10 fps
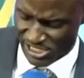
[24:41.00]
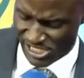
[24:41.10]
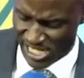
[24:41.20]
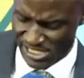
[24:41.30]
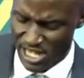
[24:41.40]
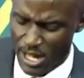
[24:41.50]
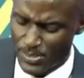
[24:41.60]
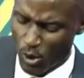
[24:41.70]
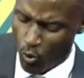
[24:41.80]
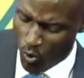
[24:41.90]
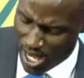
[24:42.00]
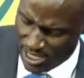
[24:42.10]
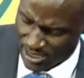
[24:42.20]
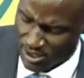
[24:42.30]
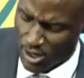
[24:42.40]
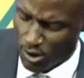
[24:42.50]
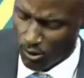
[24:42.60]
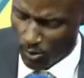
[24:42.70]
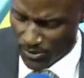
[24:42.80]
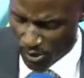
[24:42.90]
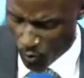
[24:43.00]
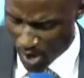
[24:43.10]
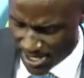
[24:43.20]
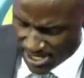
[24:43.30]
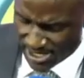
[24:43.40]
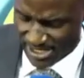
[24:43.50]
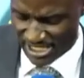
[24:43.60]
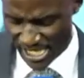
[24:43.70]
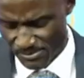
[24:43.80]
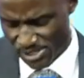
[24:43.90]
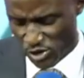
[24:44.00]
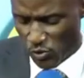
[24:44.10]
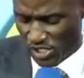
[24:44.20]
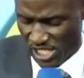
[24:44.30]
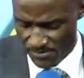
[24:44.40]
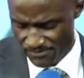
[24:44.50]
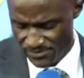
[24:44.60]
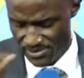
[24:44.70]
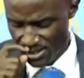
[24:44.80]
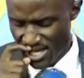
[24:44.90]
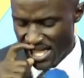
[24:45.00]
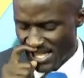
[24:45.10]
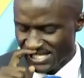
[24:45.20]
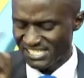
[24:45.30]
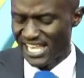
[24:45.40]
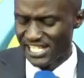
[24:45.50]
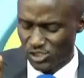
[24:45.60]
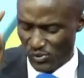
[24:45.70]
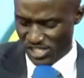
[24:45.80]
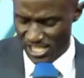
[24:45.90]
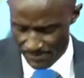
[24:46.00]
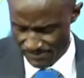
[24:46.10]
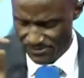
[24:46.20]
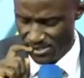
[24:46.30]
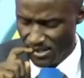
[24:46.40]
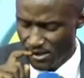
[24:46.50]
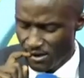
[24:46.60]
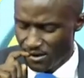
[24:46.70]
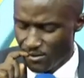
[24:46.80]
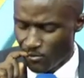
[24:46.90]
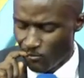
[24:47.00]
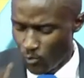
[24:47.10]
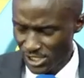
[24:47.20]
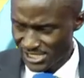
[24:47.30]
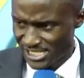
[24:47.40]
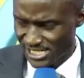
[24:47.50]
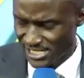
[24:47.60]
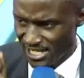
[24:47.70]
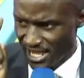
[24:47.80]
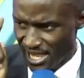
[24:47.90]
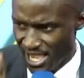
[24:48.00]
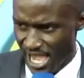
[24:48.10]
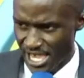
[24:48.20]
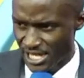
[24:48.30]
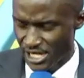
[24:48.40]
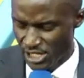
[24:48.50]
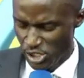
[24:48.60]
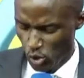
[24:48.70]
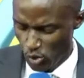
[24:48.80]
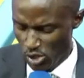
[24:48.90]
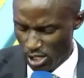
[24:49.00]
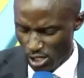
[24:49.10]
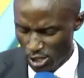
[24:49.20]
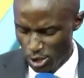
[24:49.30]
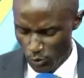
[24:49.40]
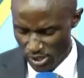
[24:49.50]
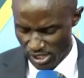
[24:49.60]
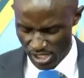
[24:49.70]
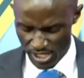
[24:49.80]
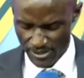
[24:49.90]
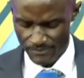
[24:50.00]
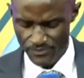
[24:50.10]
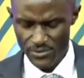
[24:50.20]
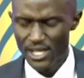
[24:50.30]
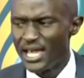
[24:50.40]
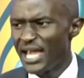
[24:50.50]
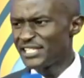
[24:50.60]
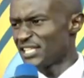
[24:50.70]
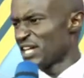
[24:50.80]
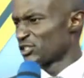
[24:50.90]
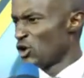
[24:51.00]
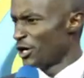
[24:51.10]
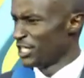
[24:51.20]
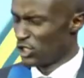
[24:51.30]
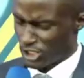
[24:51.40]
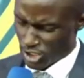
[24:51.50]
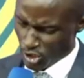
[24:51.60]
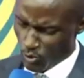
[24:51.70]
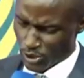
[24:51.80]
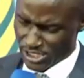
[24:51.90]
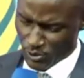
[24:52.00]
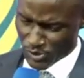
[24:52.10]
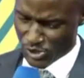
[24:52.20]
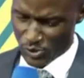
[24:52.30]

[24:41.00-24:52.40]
It says, the word came to him. said to him, "What are you doing here?" Is it that God did not know what he was